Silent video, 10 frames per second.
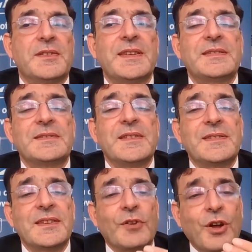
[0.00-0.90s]
This
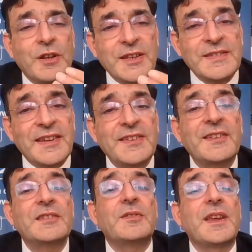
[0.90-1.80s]
all the
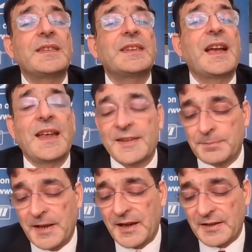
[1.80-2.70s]
sessions the way CI has
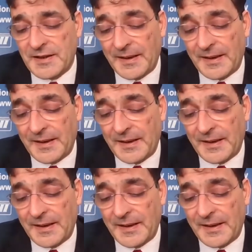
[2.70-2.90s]
planned.